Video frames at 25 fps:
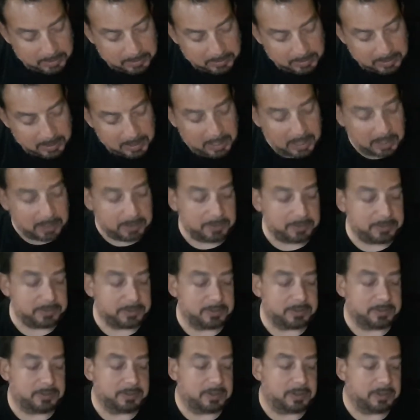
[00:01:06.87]
yeah
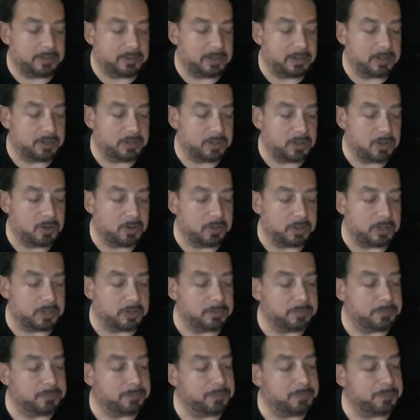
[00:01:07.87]
they're coated